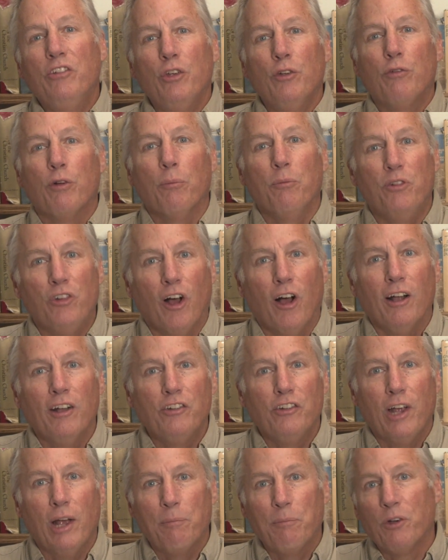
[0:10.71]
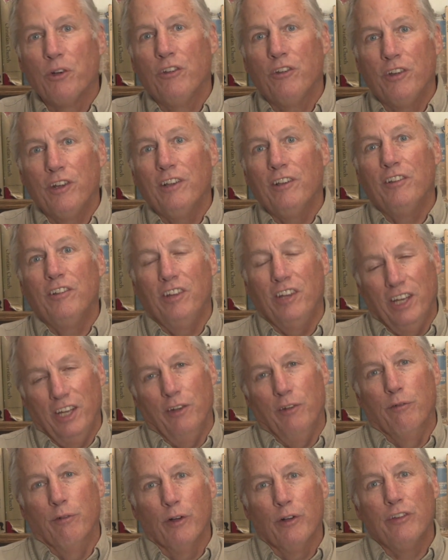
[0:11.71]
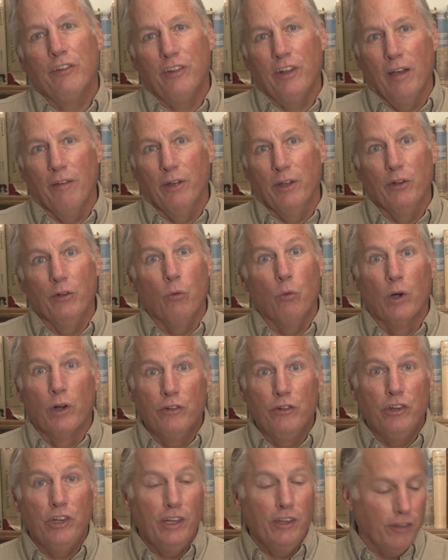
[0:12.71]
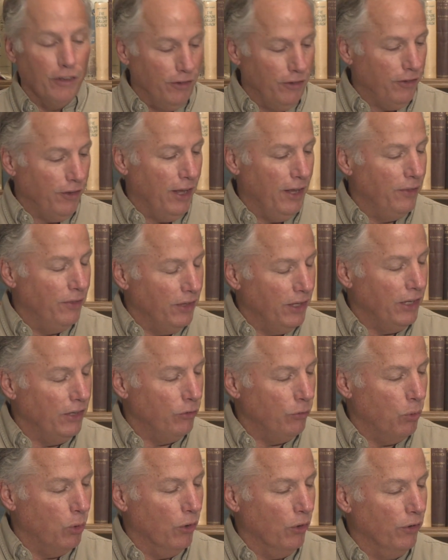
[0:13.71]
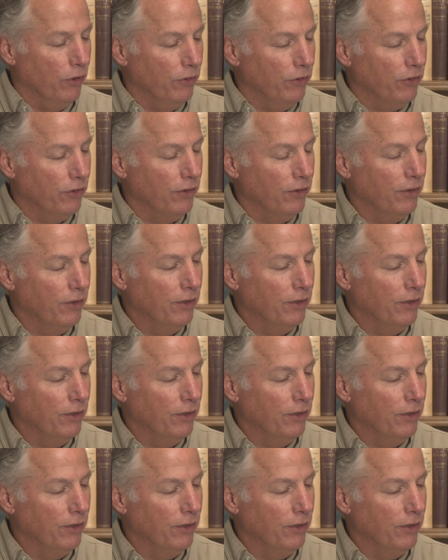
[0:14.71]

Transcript: from John chapter 16, verse 7, where Jesus said these words